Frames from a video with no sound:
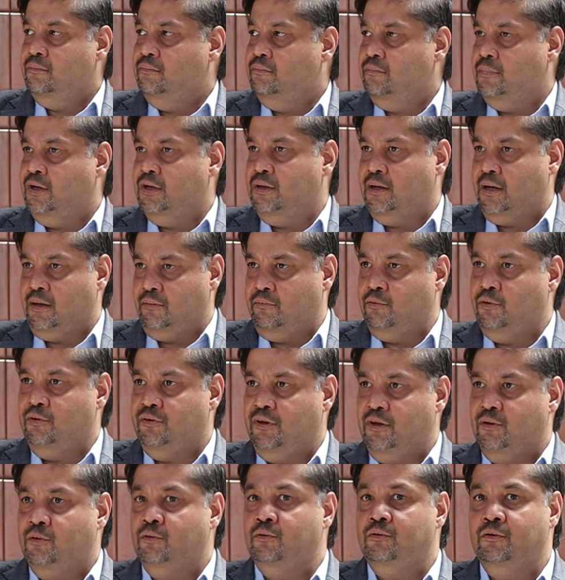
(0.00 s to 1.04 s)
But I would
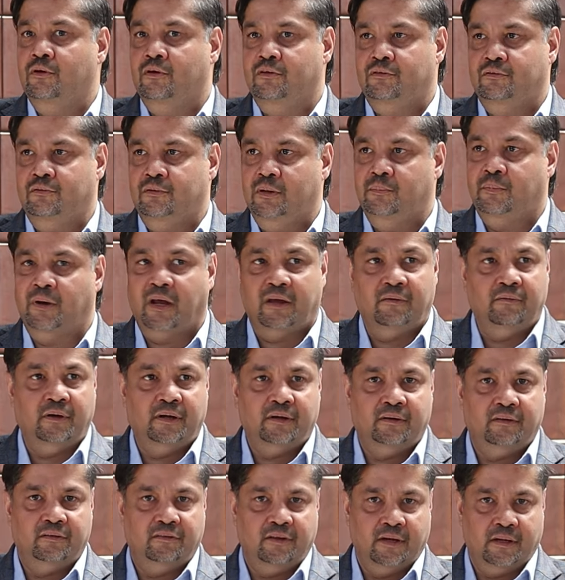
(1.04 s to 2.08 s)
say kudos to the
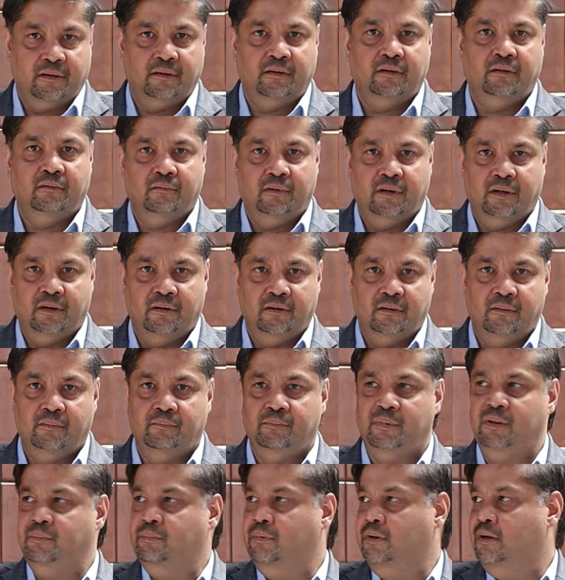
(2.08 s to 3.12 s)
private sector, where
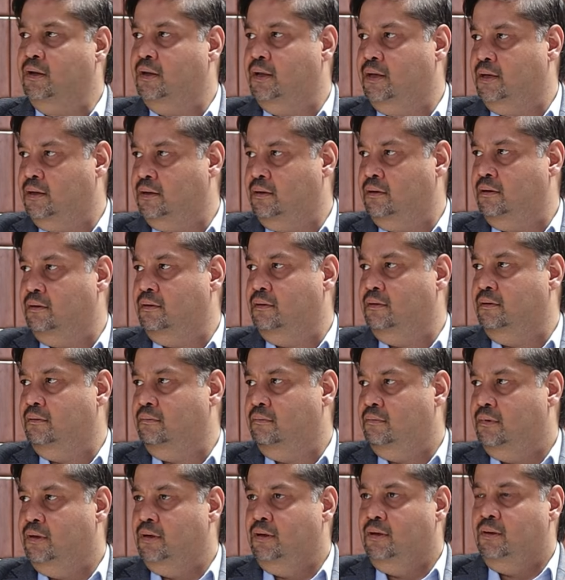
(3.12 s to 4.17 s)
people like
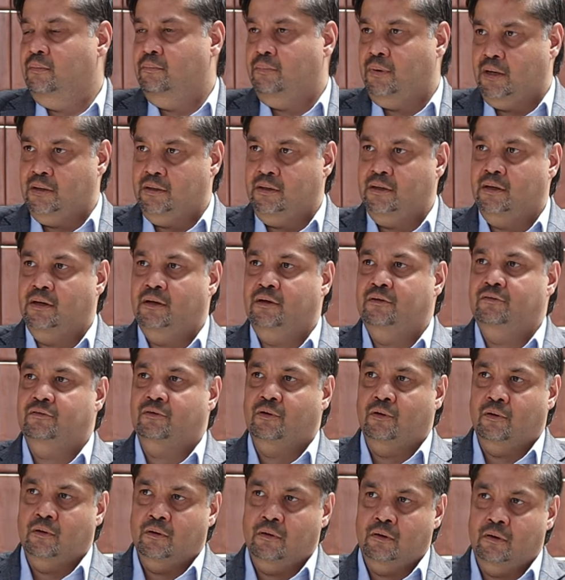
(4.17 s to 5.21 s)
Pata,
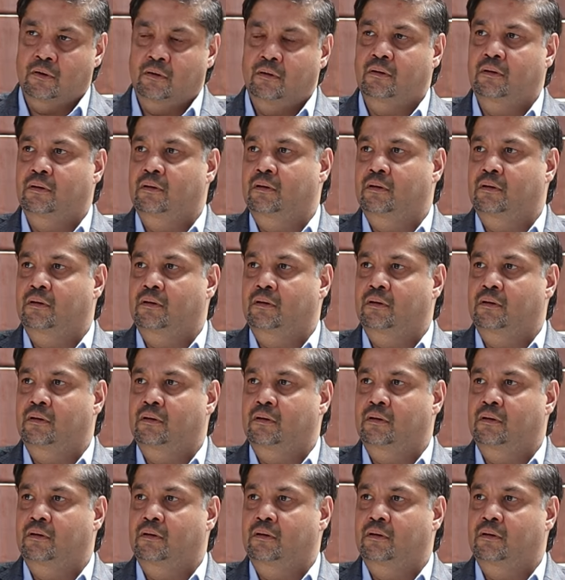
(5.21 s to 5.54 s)
Skoll,